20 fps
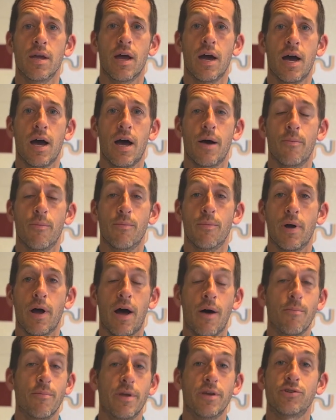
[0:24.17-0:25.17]
Um,
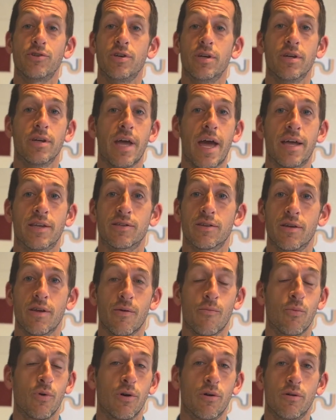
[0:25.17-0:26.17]
I'll miss you, as
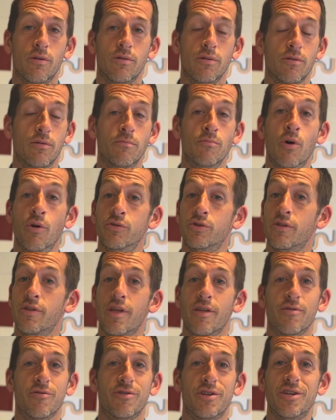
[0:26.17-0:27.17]
will most of
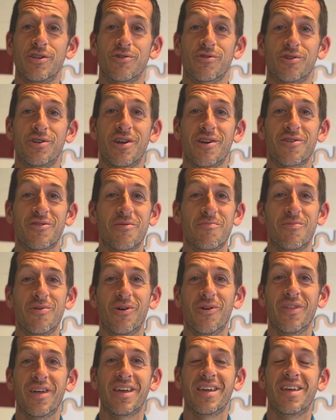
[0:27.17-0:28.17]
the teachers here in the
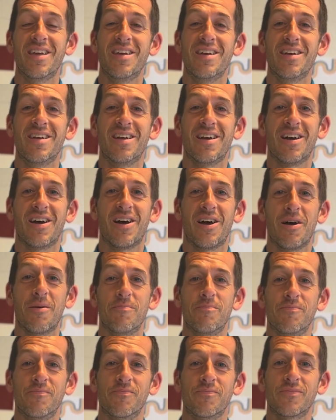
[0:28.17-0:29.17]
building.
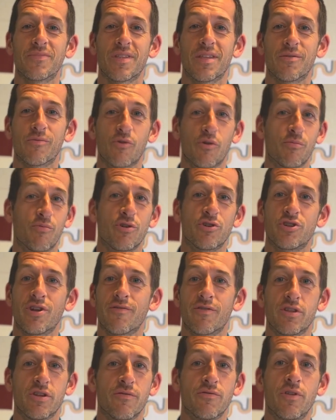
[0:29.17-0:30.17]
Um, really appreciate
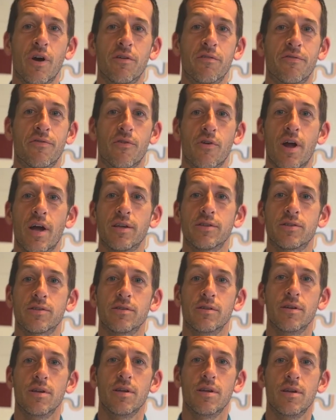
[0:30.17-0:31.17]
everything you've done for
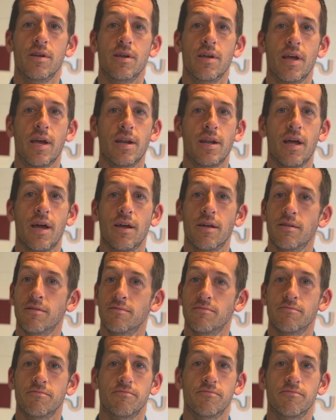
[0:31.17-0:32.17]
us and
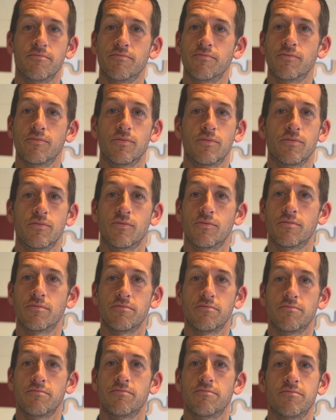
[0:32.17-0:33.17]
uh,
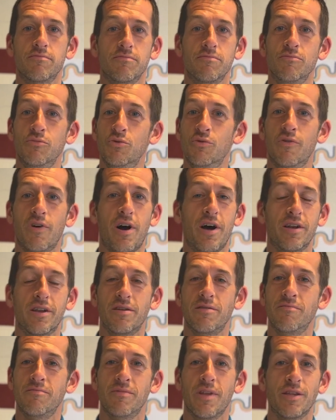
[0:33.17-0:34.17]
move on
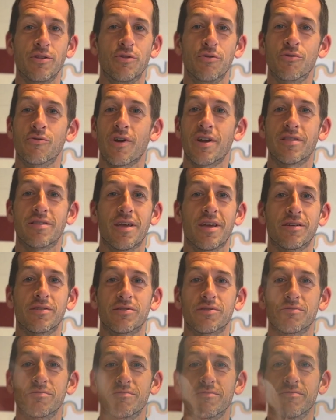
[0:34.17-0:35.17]
and, and do great things.